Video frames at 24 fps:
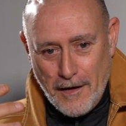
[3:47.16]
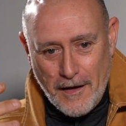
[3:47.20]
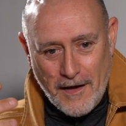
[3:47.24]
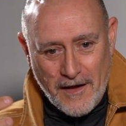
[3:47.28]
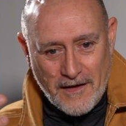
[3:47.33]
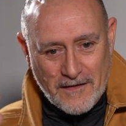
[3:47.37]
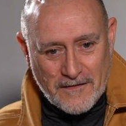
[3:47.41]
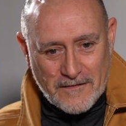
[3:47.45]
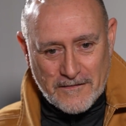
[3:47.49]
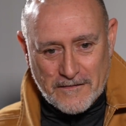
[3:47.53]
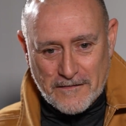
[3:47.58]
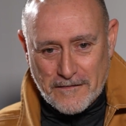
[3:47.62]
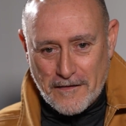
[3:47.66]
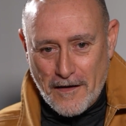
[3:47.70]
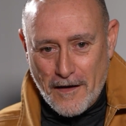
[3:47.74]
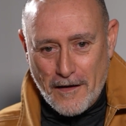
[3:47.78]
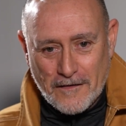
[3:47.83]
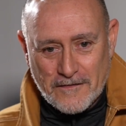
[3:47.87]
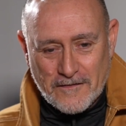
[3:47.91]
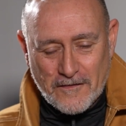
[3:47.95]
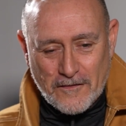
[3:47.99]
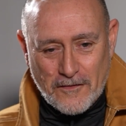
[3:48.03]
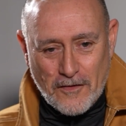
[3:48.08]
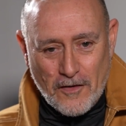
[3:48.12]
It
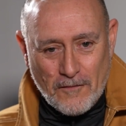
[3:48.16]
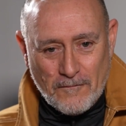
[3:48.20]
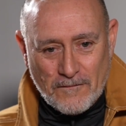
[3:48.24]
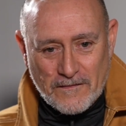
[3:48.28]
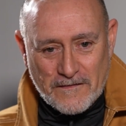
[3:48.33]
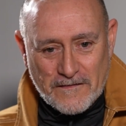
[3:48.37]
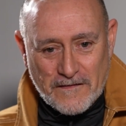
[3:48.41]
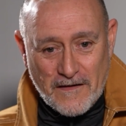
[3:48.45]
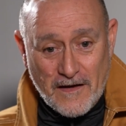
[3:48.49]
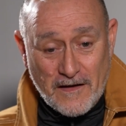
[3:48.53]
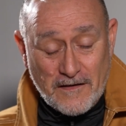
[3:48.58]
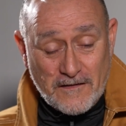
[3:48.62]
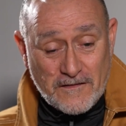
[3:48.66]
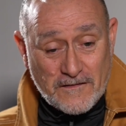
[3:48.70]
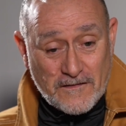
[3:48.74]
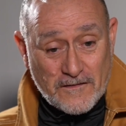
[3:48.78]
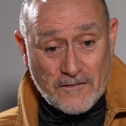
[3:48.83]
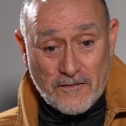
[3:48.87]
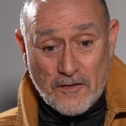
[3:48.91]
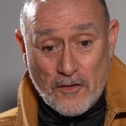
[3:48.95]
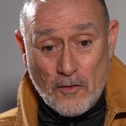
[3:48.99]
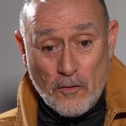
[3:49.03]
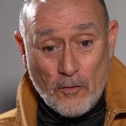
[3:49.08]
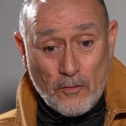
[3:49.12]
starts a
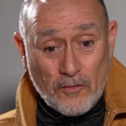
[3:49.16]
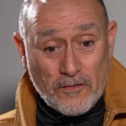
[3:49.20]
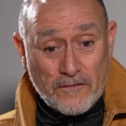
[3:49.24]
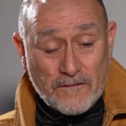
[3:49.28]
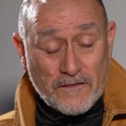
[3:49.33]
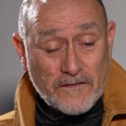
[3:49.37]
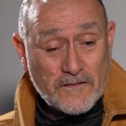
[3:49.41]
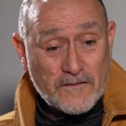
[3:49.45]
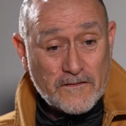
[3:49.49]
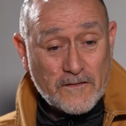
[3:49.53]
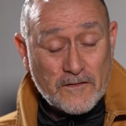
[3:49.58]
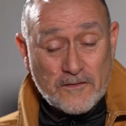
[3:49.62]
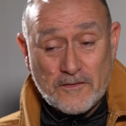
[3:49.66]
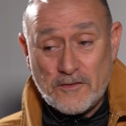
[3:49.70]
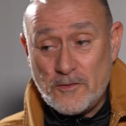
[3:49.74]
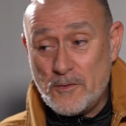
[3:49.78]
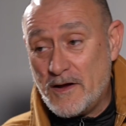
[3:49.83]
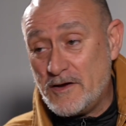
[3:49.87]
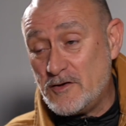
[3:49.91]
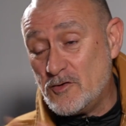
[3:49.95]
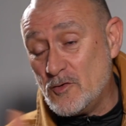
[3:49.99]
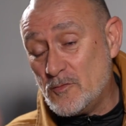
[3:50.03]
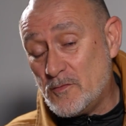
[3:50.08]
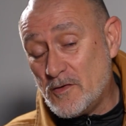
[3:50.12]
conversation that all of a sudden you
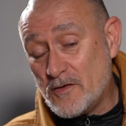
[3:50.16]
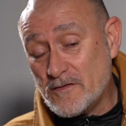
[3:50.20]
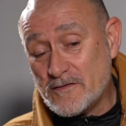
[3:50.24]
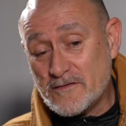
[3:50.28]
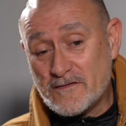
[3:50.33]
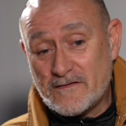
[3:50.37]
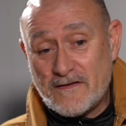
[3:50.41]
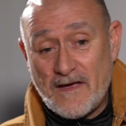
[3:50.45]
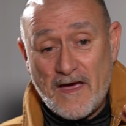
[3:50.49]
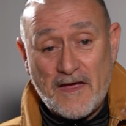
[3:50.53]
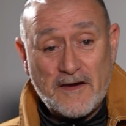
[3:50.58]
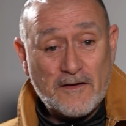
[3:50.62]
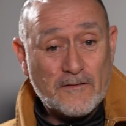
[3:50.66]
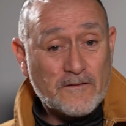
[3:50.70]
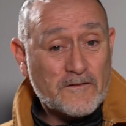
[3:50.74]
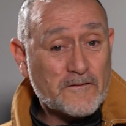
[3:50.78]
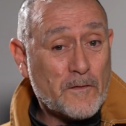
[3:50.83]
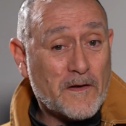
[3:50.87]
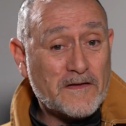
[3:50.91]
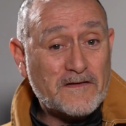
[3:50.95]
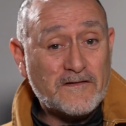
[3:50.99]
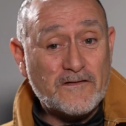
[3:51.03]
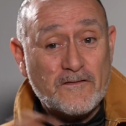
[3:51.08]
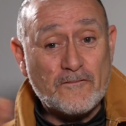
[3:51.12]
end up on 10 or
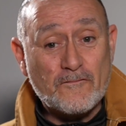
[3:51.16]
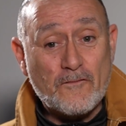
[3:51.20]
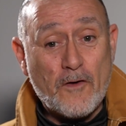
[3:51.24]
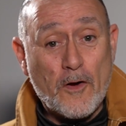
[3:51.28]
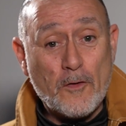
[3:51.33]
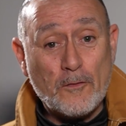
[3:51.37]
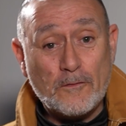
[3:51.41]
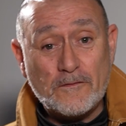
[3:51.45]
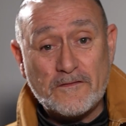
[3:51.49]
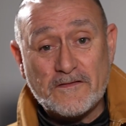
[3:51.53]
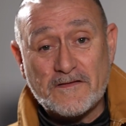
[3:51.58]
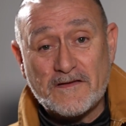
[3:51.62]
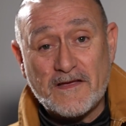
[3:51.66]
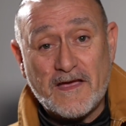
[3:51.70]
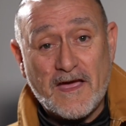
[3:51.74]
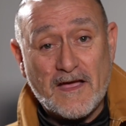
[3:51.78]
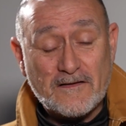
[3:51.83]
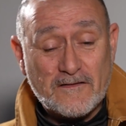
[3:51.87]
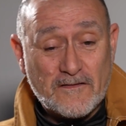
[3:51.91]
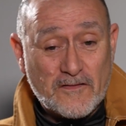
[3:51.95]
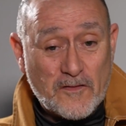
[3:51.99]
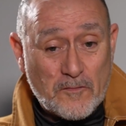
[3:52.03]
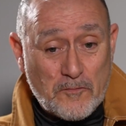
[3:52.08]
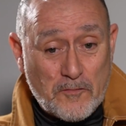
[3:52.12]
20 roads to
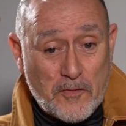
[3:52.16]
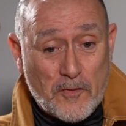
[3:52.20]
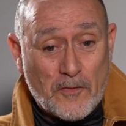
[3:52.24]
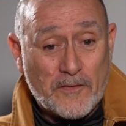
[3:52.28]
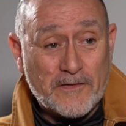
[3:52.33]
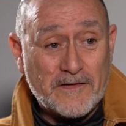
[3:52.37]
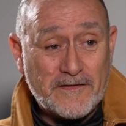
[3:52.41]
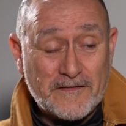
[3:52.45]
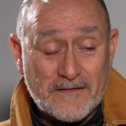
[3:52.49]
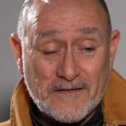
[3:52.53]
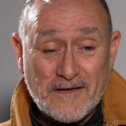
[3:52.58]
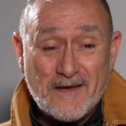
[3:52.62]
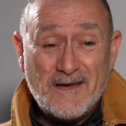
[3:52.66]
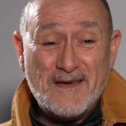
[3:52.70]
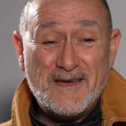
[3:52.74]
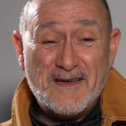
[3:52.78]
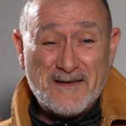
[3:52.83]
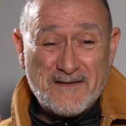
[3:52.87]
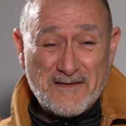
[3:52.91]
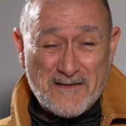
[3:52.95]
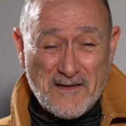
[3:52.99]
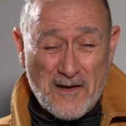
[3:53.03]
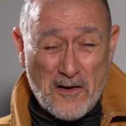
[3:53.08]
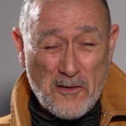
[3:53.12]
get to the point.
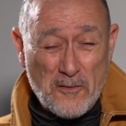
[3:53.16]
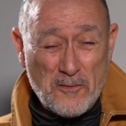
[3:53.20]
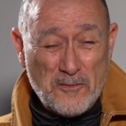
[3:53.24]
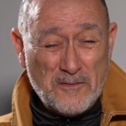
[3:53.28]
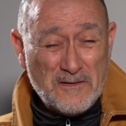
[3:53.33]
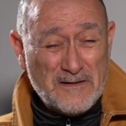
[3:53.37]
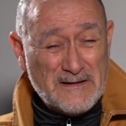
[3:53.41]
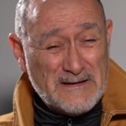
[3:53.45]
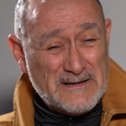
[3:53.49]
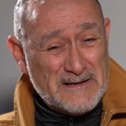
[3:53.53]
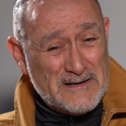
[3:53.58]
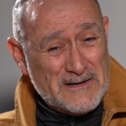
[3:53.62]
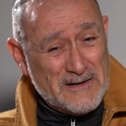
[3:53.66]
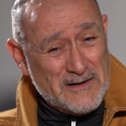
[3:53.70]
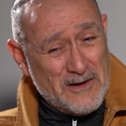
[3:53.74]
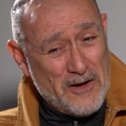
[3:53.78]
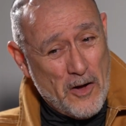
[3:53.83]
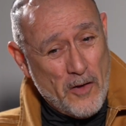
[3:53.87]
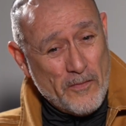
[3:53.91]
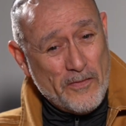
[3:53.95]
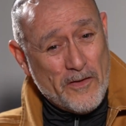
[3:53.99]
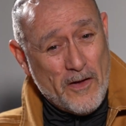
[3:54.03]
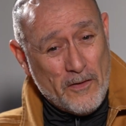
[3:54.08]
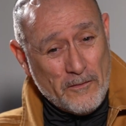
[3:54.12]
So
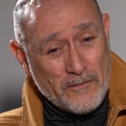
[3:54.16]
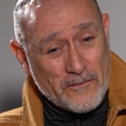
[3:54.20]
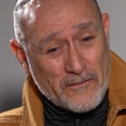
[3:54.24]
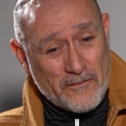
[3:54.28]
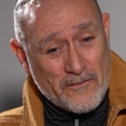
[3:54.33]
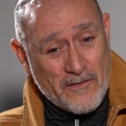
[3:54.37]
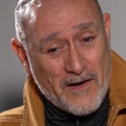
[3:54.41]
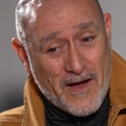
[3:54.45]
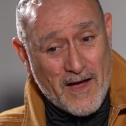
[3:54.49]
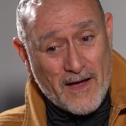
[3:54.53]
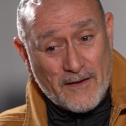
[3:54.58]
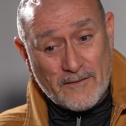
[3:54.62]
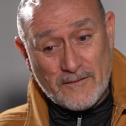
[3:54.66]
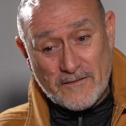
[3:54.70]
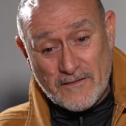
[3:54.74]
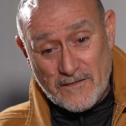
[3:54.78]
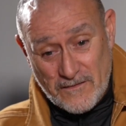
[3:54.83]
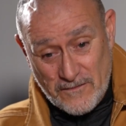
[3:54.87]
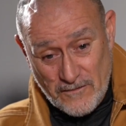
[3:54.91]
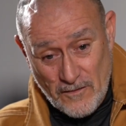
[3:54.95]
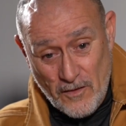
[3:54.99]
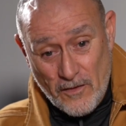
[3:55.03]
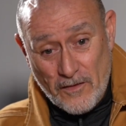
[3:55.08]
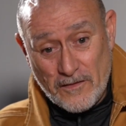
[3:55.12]
on those grounds,
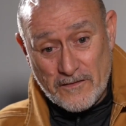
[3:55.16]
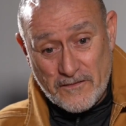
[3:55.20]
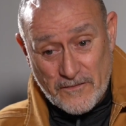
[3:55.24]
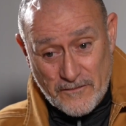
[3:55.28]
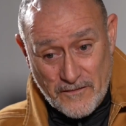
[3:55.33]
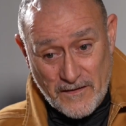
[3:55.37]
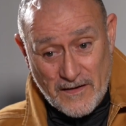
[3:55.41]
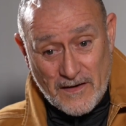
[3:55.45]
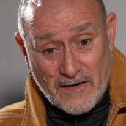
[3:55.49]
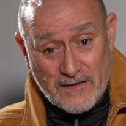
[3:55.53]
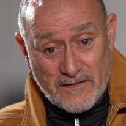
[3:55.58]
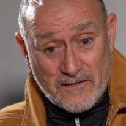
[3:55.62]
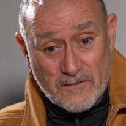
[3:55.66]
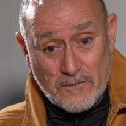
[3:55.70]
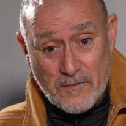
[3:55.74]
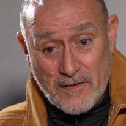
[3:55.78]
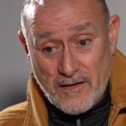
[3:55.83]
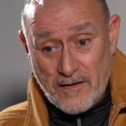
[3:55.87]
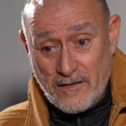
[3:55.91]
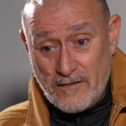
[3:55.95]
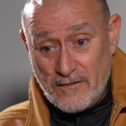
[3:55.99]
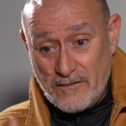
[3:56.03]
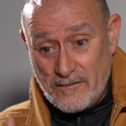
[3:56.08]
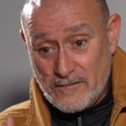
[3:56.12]
it's nice feeling to
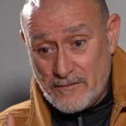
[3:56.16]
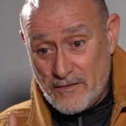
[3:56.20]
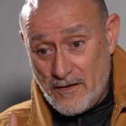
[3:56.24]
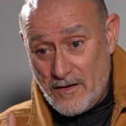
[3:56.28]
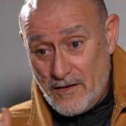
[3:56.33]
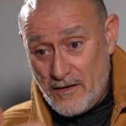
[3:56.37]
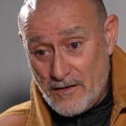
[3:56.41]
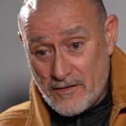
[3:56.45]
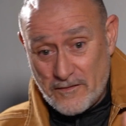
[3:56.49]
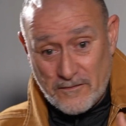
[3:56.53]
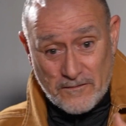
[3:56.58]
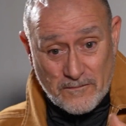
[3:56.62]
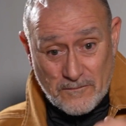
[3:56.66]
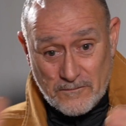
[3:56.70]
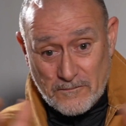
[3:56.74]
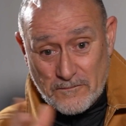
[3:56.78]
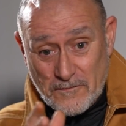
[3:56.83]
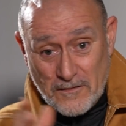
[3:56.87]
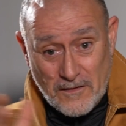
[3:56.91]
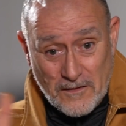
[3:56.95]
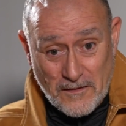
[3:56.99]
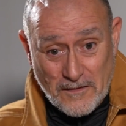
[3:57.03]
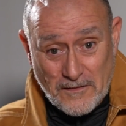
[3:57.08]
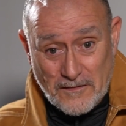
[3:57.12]
me that I can
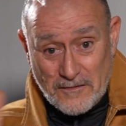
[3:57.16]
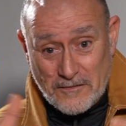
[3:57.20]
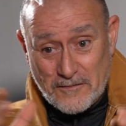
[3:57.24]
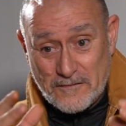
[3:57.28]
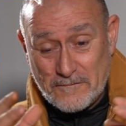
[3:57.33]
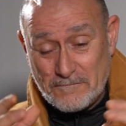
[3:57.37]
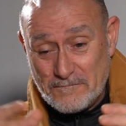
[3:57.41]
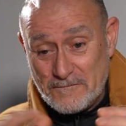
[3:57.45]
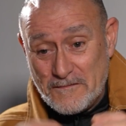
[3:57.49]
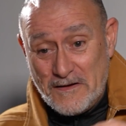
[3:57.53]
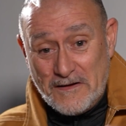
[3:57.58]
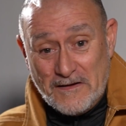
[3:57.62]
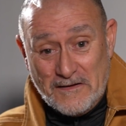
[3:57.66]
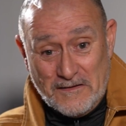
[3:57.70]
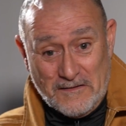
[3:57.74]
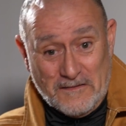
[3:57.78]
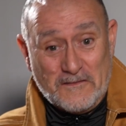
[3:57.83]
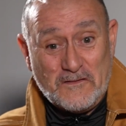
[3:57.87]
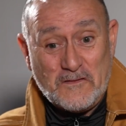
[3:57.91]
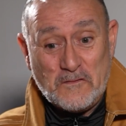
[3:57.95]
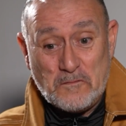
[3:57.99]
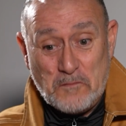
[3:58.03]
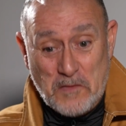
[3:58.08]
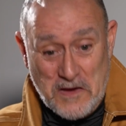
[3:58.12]

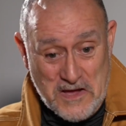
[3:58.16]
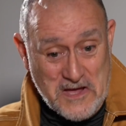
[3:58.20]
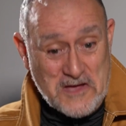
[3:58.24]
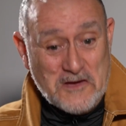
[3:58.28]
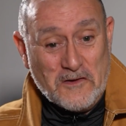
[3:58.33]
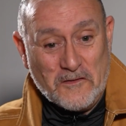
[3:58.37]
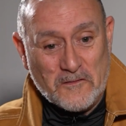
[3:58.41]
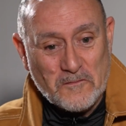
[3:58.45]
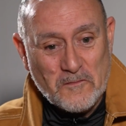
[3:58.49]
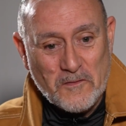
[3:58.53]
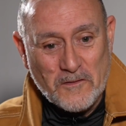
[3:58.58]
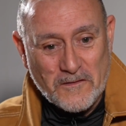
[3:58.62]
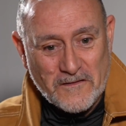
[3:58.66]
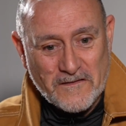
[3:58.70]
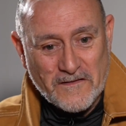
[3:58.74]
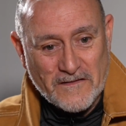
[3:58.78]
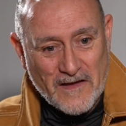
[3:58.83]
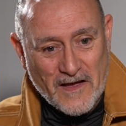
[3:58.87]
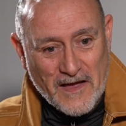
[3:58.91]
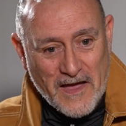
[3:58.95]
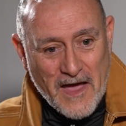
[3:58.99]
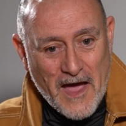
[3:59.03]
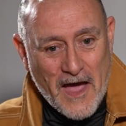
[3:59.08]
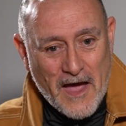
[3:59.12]
speak as much as
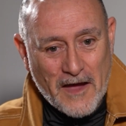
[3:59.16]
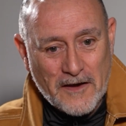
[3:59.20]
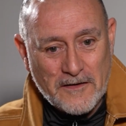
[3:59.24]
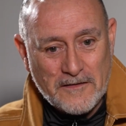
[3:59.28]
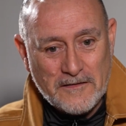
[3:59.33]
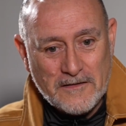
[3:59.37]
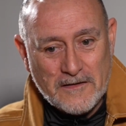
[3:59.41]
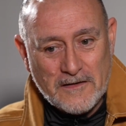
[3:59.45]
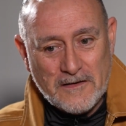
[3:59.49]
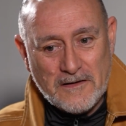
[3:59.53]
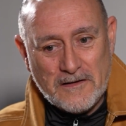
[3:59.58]
I can.